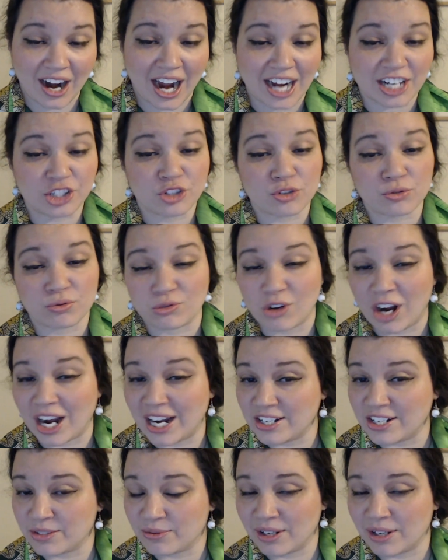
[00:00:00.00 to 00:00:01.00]
I
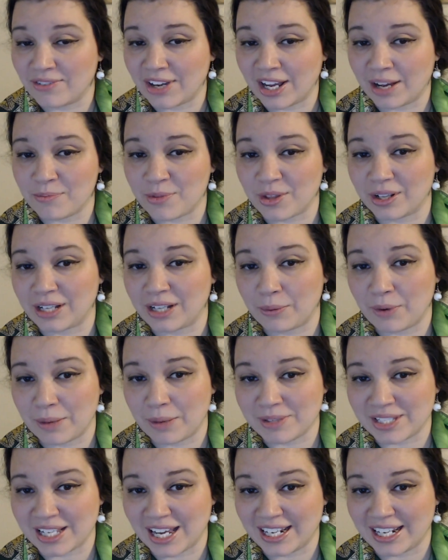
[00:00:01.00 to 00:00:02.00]
tried to revamp the
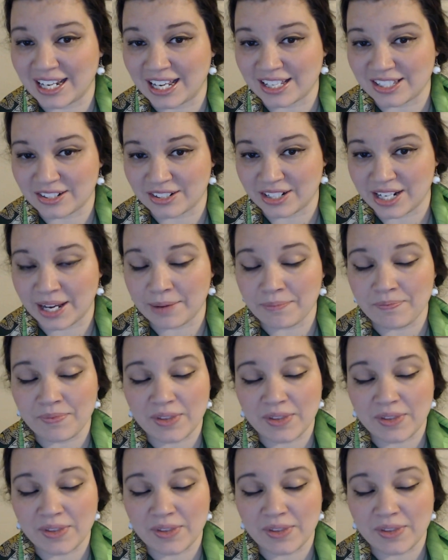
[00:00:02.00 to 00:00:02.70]
website yesterday.